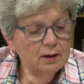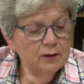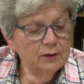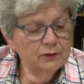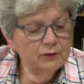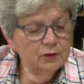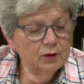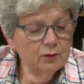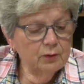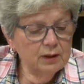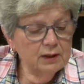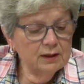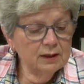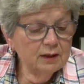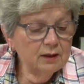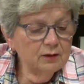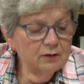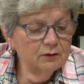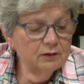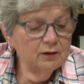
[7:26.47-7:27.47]
So he
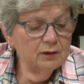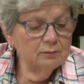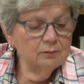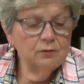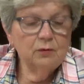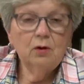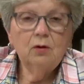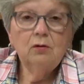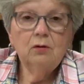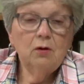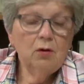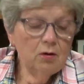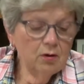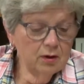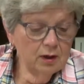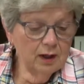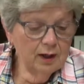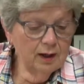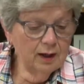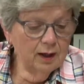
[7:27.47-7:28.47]
tells him, "No,
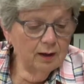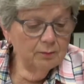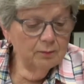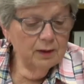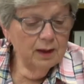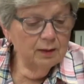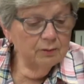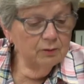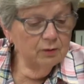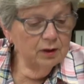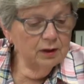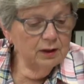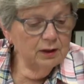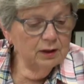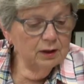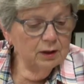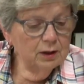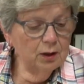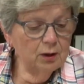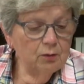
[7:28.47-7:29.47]
Lord, I'm ready
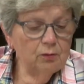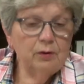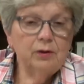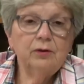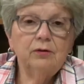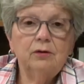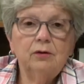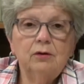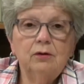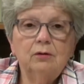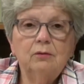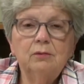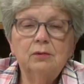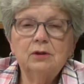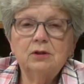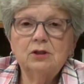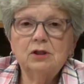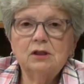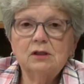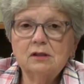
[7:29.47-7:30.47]
to go with you."
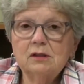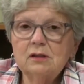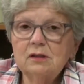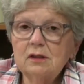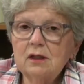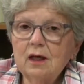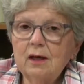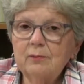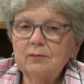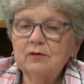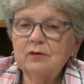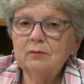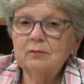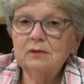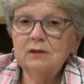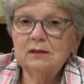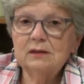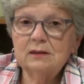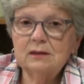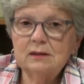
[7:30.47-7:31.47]
But Jesus stops him
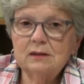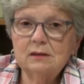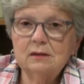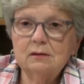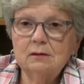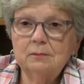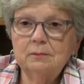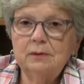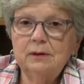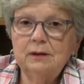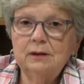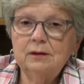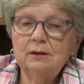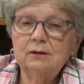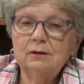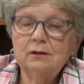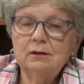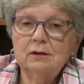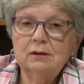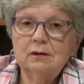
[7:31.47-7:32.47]
and he says, "Look,
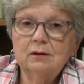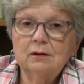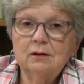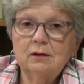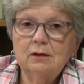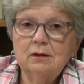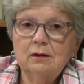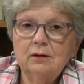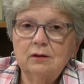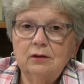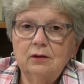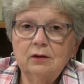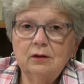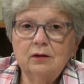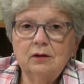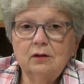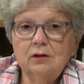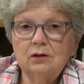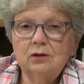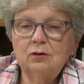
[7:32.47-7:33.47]
Peter, you're
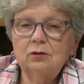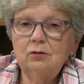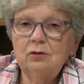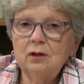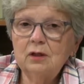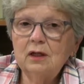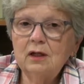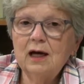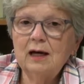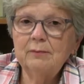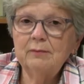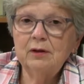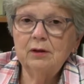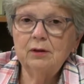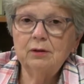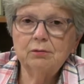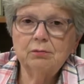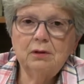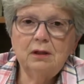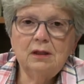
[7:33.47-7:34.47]
going to deny me
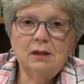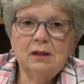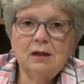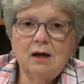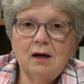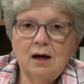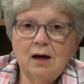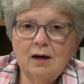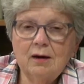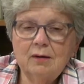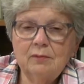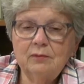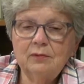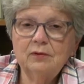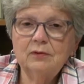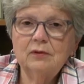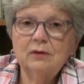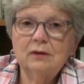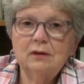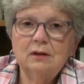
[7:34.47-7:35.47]
three
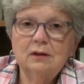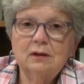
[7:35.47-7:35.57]
times